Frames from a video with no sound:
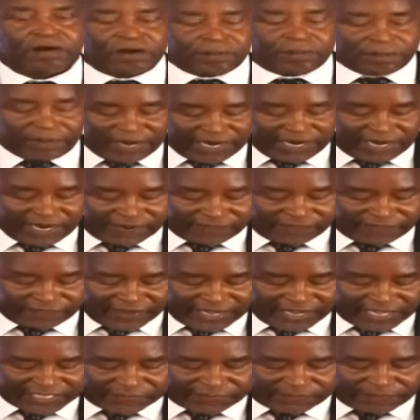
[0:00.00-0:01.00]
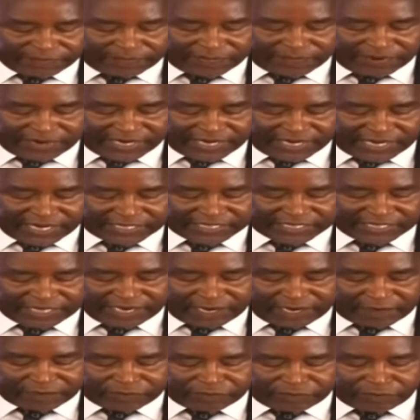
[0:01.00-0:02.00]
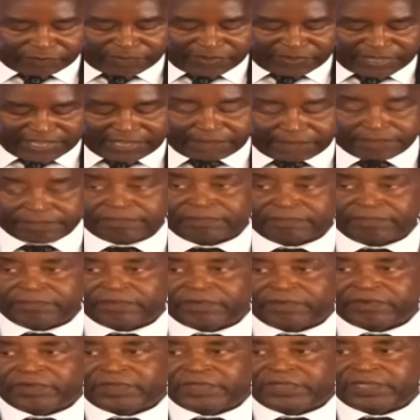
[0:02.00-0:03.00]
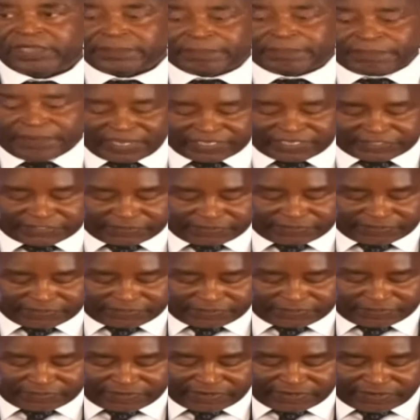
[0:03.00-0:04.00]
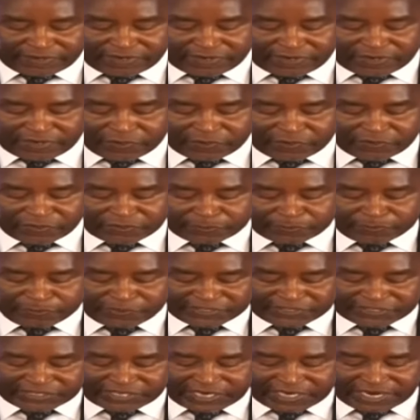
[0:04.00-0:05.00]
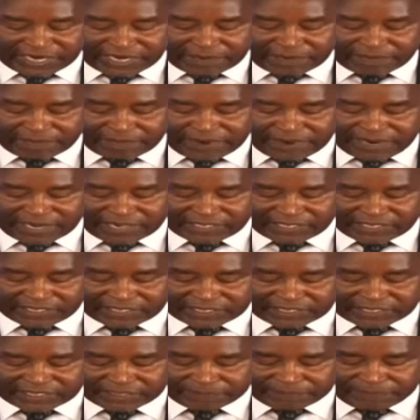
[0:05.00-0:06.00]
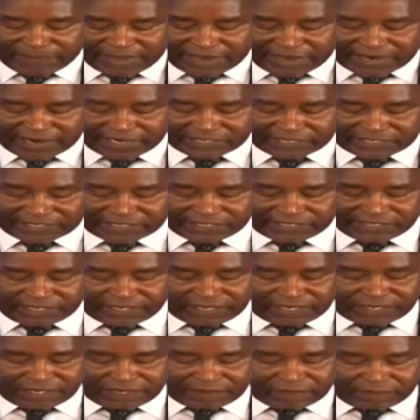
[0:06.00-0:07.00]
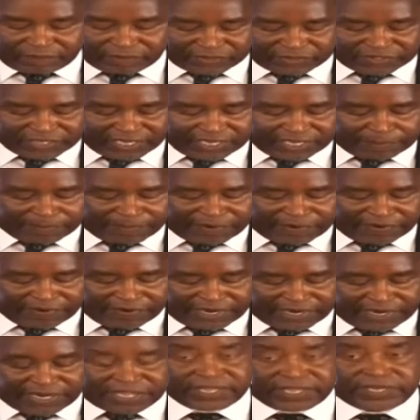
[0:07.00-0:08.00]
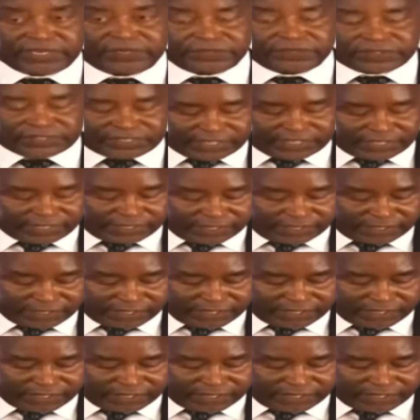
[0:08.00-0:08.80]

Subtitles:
On Monday, 1st February, at around 2 p.m., he passed on. He was preceded by his parents, Musa and Paulina Nyandusi,